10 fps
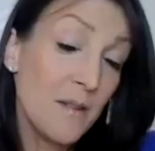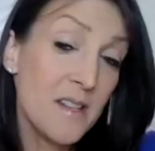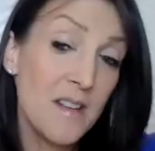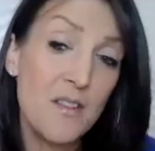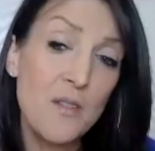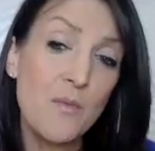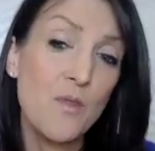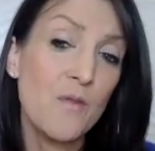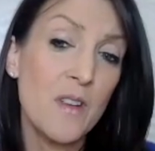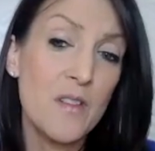such a
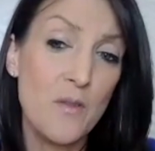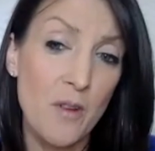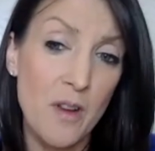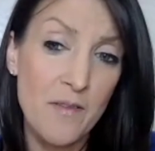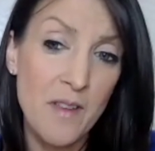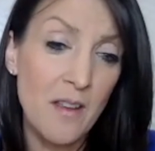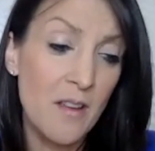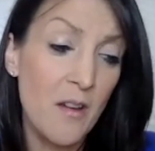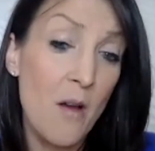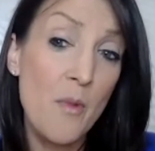moving story. I think,
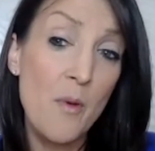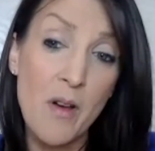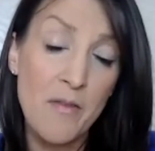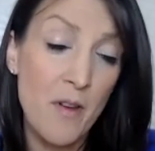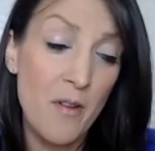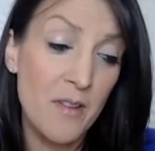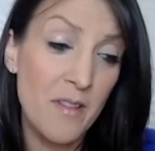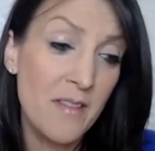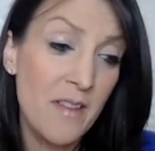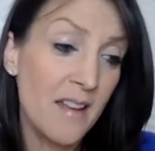you know, I'm a mother
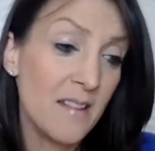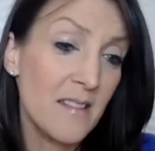and that,